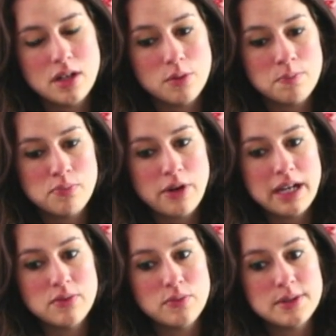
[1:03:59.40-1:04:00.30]

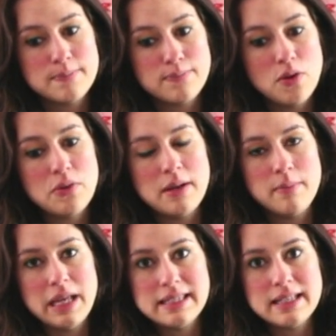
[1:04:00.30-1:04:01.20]
brain was broken,
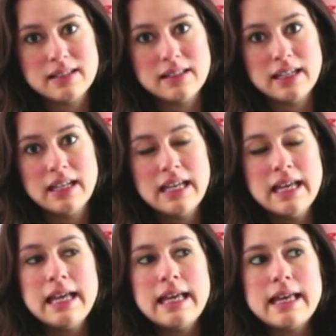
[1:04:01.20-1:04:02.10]
basically,
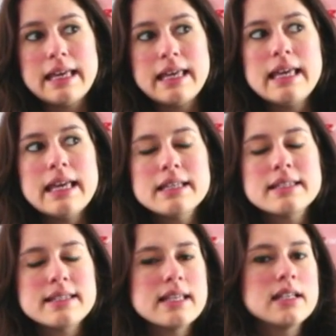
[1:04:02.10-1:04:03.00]
he is
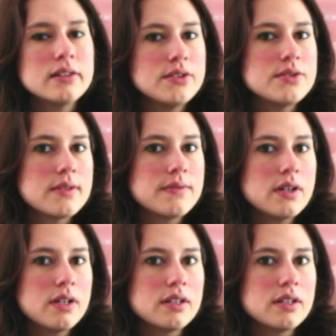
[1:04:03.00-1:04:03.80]
seeing Lucifer